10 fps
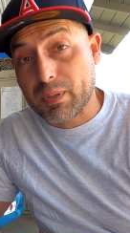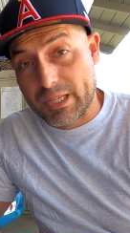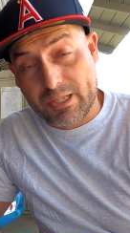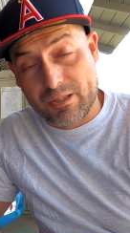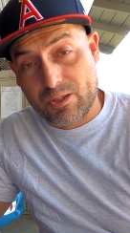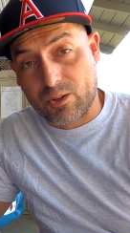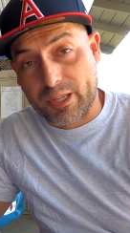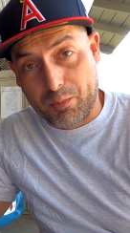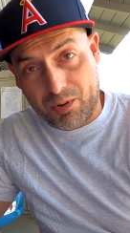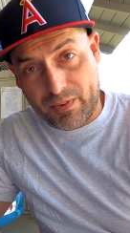Please
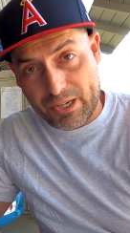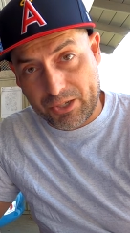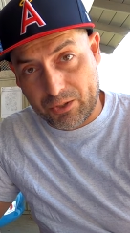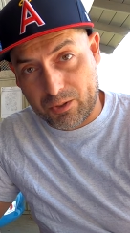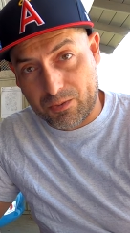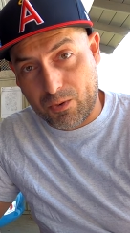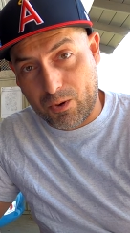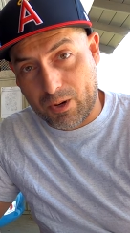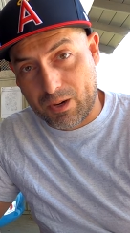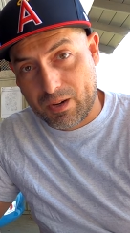consult a professional
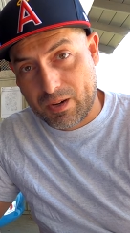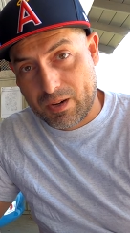for